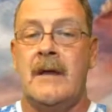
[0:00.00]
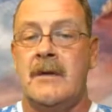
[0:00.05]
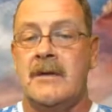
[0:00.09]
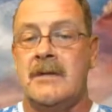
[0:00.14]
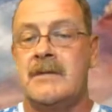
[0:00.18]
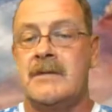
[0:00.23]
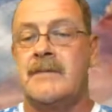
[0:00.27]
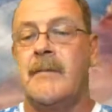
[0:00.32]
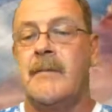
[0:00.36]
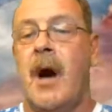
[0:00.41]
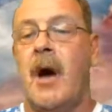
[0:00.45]
and
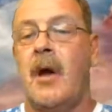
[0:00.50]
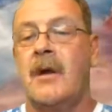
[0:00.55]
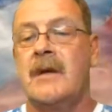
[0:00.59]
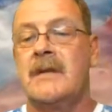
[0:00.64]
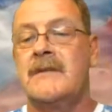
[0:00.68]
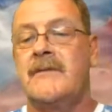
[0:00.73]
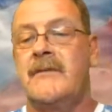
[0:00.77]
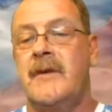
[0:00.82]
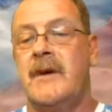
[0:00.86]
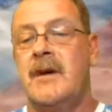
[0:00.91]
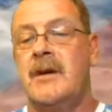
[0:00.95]
the
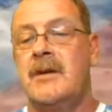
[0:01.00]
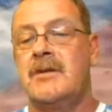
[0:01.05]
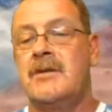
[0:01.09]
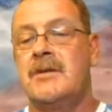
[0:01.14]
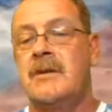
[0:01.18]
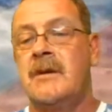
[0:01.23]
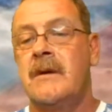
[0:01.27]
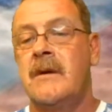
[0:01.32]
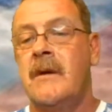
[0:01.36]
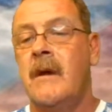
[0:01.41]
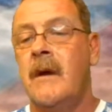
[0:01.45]
smallest
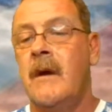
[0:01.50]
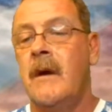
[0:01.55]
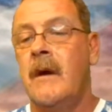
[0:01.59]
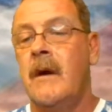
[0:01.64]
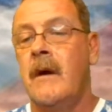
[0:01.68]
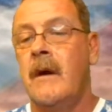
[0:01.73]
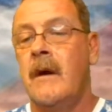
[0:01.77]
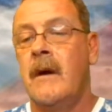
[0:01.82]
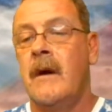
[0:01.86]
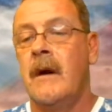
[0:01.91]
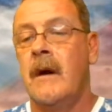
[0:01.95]
fish.
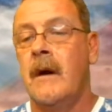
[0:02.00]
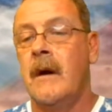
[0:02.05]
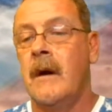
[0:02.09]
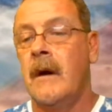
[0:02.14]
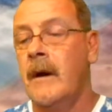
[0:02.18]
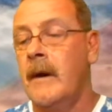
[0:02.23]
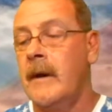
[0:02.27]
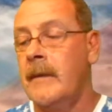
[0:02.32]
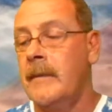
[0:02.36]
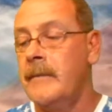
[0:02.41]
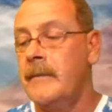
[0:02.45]

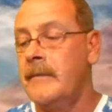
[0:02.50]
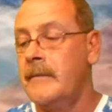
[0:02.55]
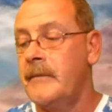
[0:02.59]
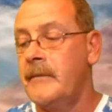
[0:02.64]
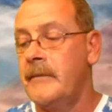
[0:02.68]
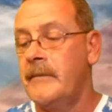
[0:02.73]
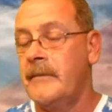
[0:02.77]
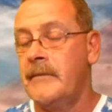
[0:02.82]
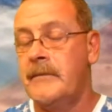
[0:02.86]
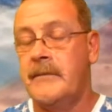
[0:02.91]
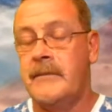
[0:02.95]
That
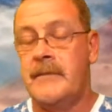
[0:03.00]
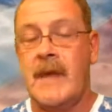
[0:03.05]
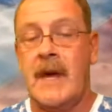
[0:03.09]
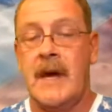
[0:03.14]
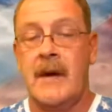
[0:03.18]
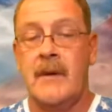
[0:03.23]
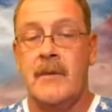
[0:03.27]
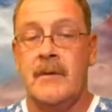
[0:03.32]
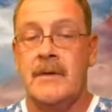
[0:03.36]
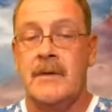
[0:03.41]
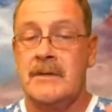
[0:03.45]

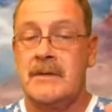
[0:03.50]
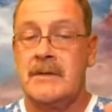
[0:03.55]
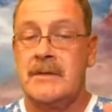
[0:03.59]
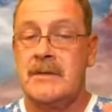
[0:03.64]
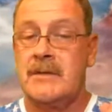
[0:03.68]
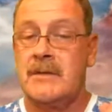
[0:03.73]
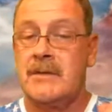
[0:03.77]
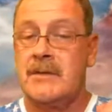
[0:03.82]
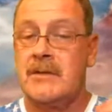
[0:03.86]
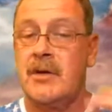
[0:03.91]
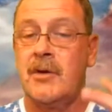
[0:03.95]
they
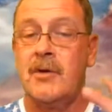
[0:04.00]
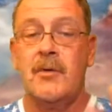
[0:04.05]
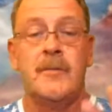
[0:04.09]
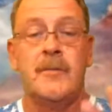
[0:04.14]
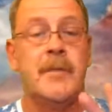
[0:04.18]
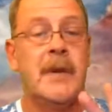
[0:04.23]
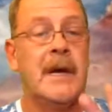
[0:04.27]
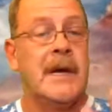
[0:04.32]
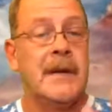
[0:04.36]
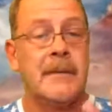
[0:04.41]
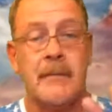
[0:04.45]
was two
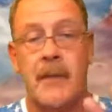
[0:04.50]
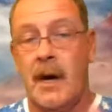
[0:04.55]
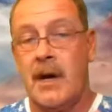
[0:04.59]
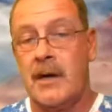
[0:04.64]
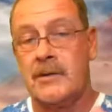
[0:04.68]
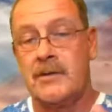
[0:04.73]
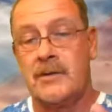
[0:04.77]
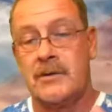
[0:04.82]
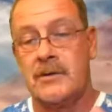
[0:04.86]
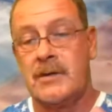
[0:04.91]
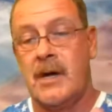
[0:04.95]
big
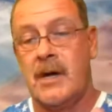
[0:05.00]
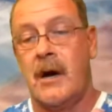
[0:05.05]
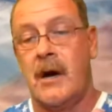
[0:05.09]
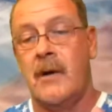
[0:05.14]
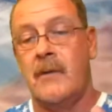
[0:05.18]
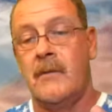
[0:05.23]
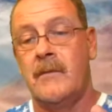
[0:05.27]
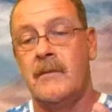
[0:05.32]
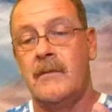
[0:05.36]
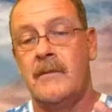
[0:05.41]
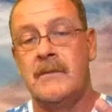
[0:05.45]
monsters
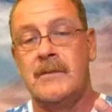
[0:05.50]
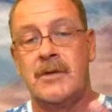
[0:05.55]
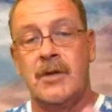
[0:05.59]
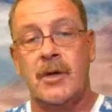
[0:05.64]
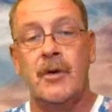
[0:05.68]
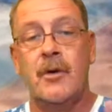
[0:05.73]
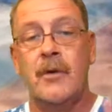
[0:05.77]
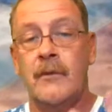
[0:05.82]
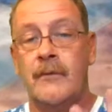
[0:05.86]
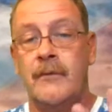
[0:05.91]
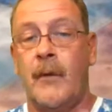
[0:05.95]
caught,
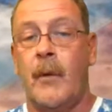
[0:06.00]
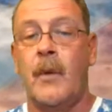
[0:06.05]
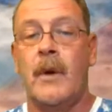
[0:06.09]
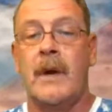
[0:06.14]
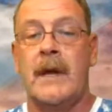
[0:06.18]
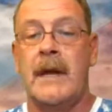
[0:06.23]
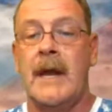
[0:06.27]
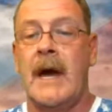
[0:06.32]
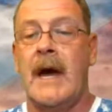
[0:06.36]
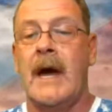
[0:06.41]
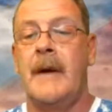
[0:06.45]
two
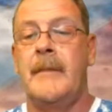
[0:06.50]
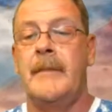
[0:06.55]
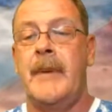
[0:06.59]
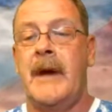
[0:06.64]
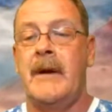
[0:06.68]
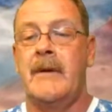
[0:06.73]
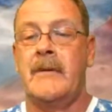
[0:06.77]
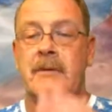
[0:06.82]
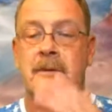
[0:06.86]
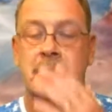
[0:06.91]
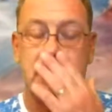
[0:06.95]

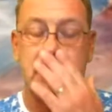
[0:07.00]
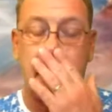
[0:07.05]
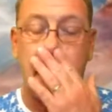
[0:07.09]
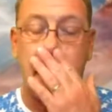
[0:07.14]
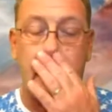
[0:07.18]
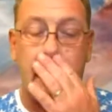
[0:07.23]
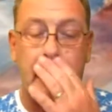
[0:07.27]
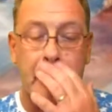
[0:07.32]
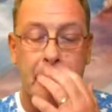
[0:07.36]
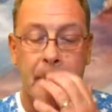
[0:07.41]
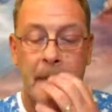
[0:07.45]
49-pounders
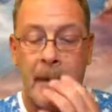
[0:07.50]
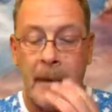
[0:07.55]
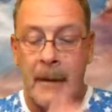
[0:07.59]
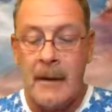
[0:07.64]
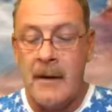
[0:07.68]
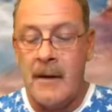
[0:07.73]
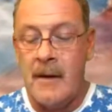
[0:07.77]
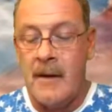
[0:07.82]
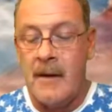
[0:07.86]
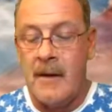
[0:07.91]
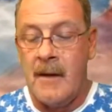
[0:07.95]
caught.
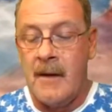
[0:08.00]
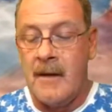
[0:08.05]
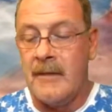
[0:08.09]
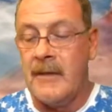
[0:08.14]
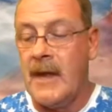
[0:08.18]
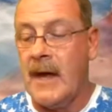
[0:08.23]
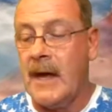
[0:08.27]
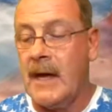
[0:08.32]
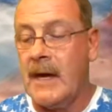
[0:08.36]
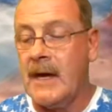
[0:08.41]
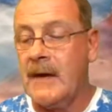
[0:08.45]

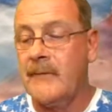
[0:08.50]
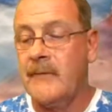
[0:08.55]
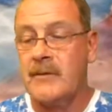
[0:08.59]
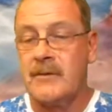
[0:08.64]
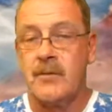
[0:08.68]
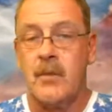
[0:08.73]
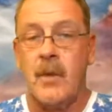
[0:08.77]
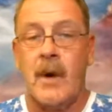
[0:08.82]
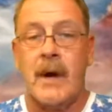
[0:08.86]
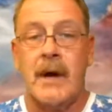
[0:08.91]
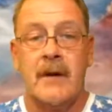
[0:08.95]
That if it
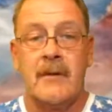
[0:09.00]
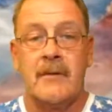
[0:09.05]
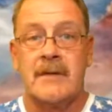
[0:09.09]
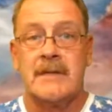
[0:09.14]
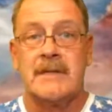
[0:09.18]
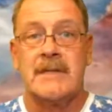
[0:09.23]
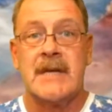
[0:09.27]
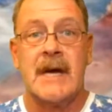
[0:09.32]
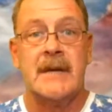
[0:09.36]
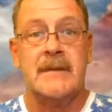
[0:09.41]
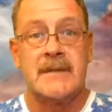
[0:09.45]
was weight on
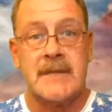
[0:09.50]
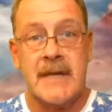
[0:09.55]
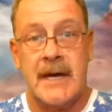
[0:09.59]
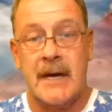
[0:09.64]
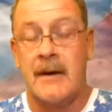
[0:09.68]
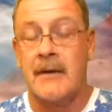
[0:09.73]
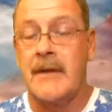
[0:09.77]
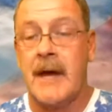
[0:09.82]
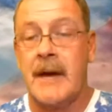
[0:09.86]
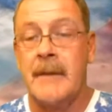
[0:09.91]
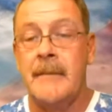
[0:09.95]
the same
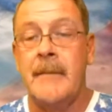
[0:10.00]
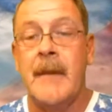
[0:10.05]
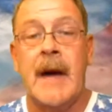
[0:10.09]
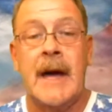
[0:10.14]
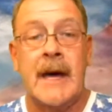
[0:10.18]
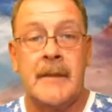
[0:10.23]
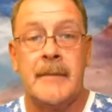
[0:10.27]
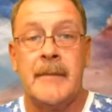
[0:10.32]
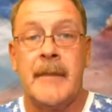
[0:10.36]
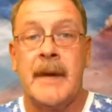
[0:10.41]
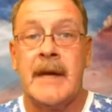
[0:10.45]
scale, they
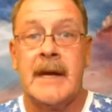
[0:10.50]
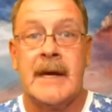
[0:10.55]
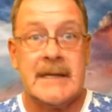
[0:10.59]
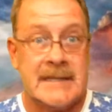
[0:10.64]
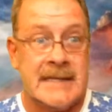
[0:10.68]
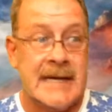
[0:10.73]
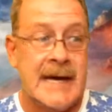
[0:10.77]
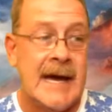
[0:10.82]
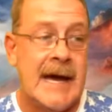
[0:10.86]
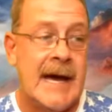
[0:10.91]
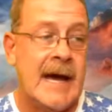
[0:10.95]
might have been a
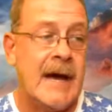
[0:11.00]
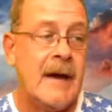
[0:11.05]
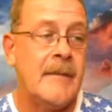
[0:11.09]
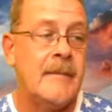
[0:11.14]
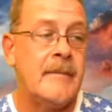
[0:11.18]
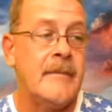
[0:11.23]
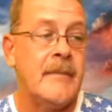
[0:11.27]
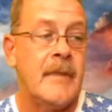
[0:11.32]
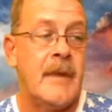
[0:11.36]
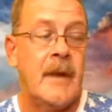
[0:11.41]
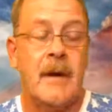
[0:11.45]

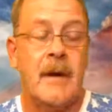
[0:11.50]
tie.